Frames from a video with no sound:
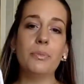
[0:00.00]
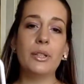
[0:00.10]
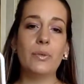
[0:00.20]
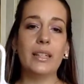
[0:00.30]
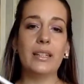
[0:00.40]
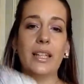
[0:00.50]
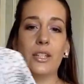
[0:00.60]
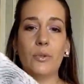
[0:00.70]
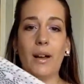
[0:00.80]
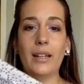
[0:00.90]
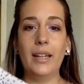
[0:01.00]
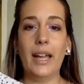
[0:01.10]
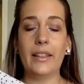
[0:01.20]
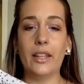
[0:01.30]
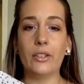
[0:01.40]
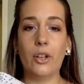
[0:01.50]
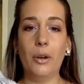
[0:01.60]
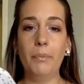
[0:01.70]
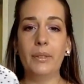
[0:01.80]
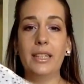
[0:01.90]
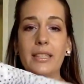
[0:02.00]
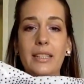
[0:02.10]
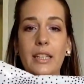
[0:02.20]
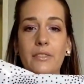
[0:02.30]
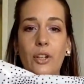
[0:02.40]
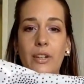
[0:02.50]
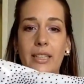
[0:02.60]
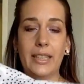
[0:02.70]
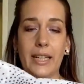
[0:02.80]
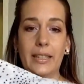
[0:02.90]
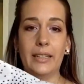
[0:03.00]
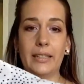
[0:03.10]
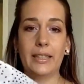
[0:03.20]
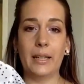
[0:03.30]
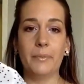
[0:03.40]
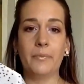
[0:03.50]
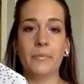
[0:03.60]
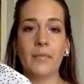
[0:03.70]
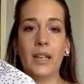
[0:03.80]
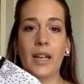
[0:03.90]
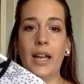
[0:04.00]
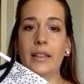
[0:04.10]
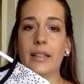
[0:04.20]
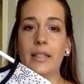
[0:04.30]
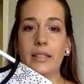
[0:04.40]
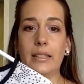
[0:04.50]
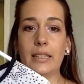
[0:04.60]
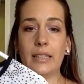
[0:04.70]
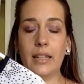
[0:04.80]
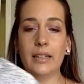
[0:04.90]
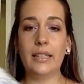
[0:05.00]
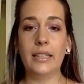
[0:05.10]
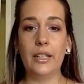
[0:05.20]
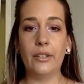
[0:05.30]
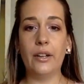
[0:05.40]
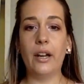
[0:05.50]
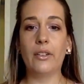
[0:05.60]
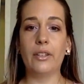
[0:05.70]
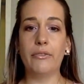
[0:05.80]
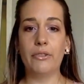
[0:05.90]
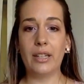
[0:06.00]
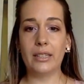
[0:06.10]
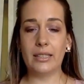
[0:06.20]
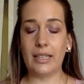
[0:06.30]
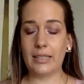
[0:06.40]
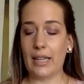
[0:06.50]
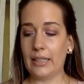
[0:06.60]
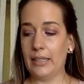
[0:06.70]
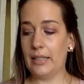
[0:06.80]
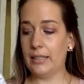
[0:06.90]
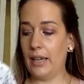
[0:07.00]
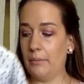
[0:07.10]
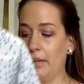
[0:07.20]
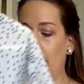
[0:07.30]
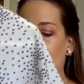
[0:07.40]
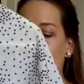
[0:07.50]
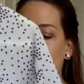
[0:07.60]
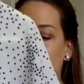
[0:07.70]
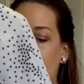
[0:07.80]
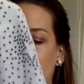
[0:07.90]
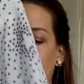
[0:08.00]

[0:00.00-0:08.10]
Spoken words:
between this one and the top, the sleeves are exactly the same. And this detail here on the front is exactly the same. But